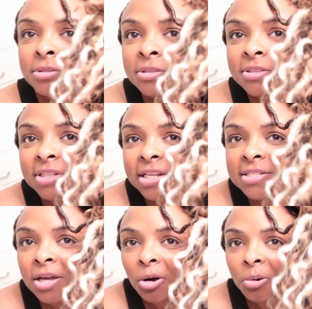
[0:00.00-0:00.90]

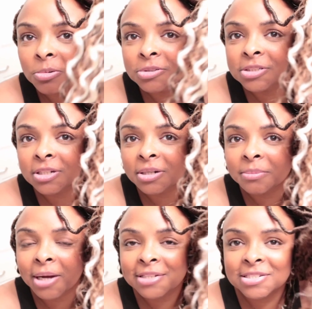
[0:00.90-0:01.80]
this holds
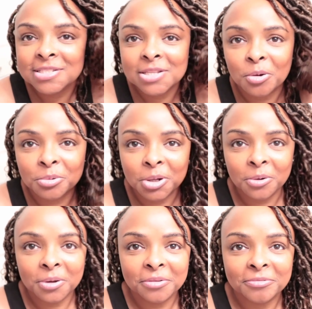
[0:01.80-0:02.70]
up, I just don't
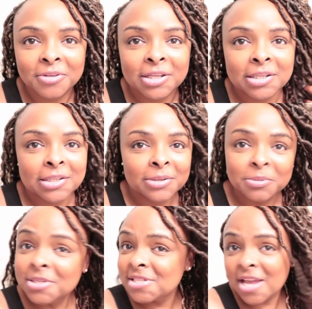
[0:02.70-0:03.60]
know if
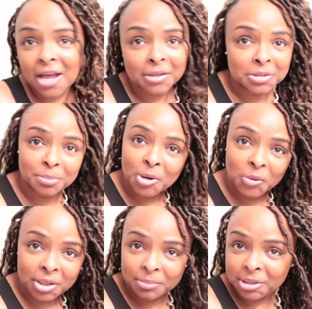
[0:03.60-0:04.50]
we'll see how a little
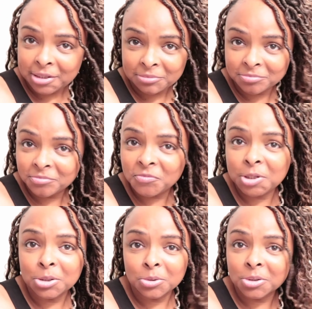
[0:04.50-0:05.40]
bohemian
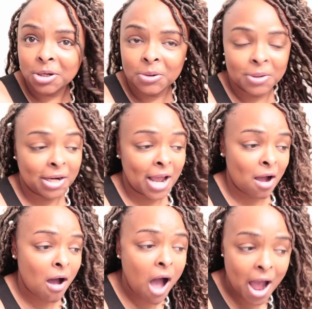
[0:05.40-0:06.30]
feel go and
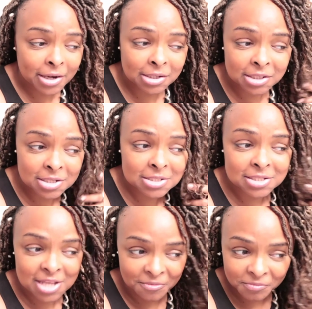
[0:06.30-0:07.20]
how hot it is,
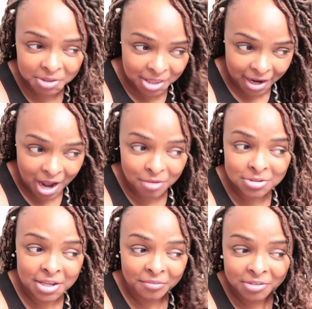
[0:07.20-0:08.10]
because I feel like
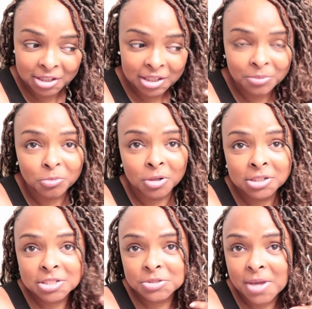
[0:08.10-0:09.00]
I definitely
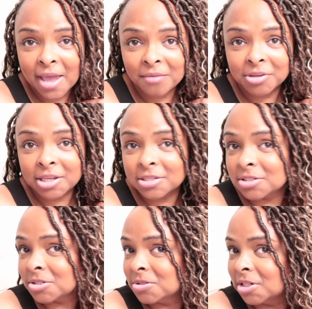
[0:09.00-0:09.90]
want to have it
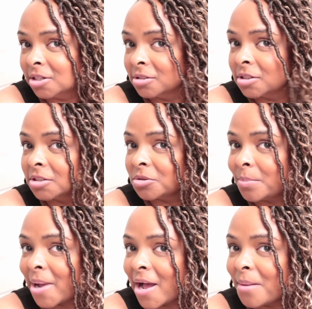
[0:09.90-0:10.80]
into a little
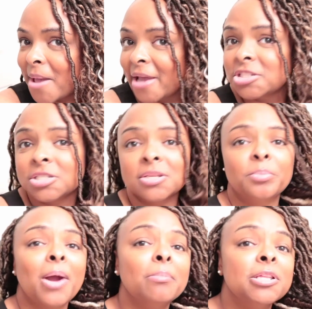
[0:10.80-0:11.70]
bob action.
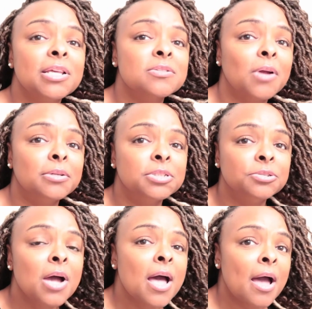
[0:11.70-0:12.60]
So probably that's what I'll
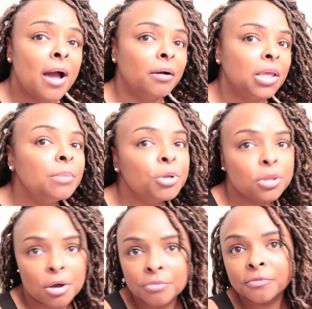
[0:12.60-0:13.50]
do. I'll keep it
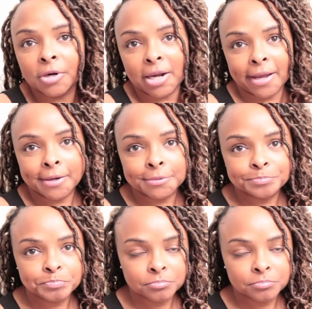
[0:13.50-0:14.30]
long for now,